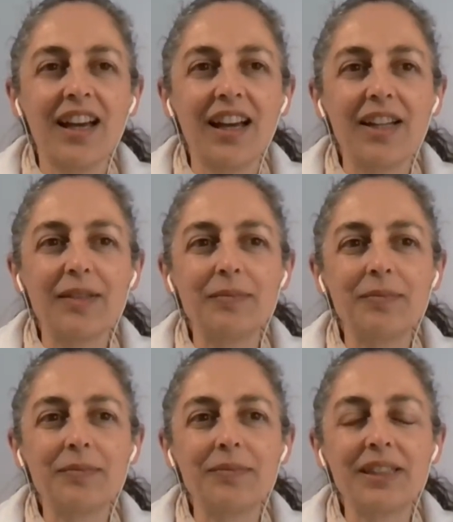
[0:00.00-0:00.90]

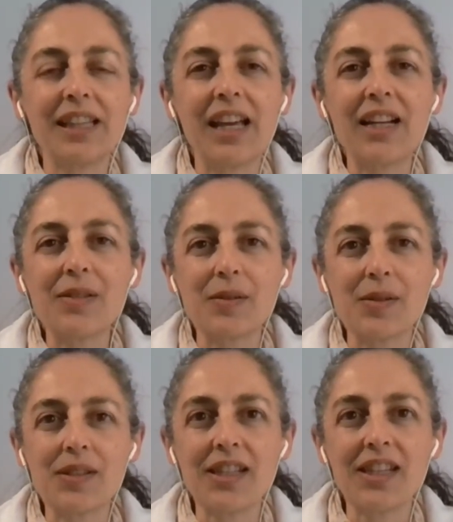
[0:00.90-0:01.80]
But I also
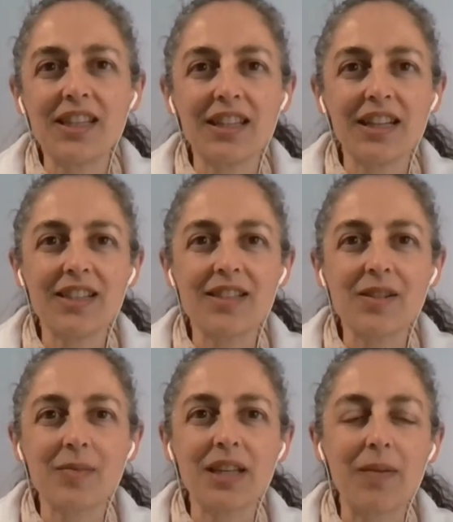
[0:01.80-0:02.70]
see that
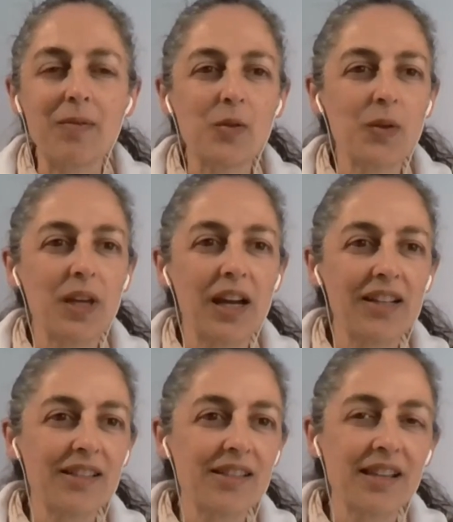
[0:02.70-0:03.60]
sometimes we
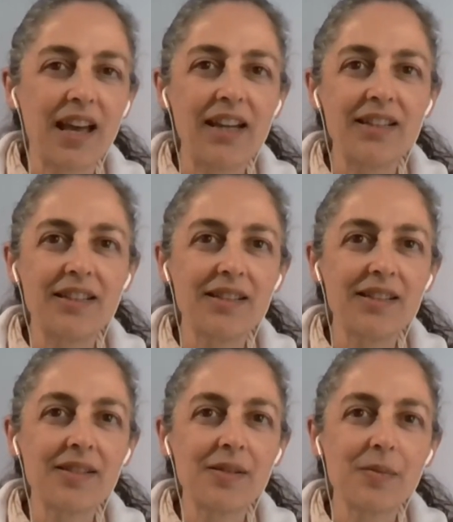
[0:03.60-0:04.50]
are in
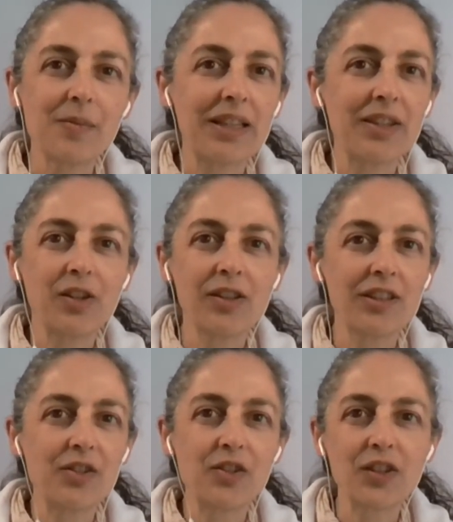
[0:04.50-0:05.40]
silence, but not
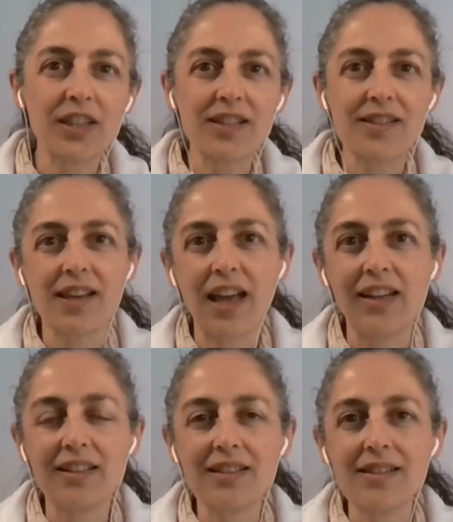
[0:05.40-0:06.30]
enjoying
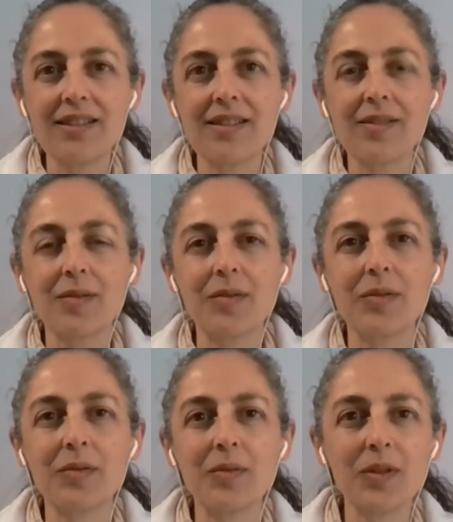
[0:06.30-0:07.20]
silence.
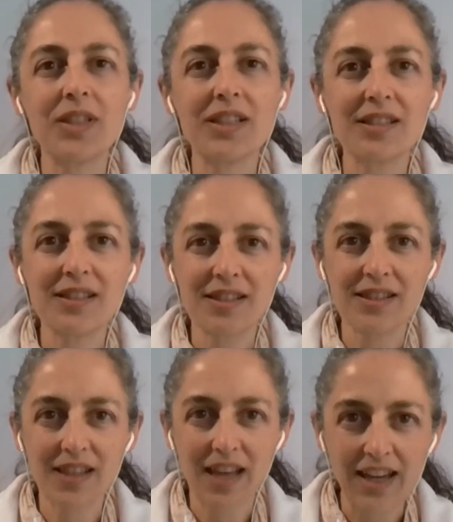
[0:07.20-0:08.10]
So what is the
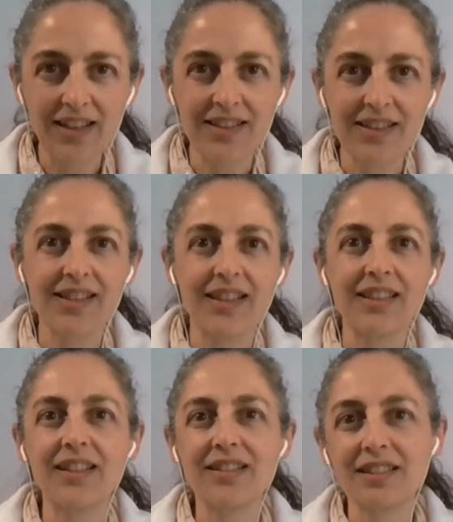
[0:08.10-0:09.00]
silence
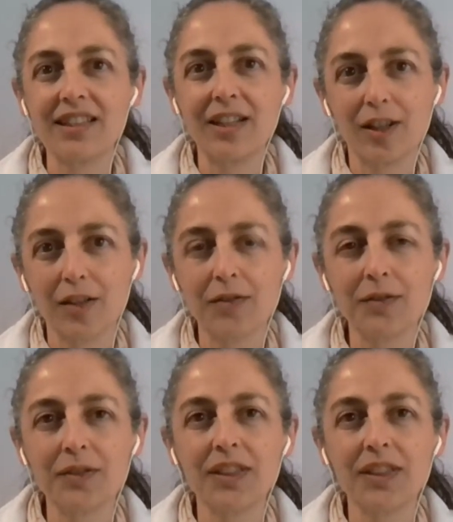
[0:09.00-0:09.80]
that I really love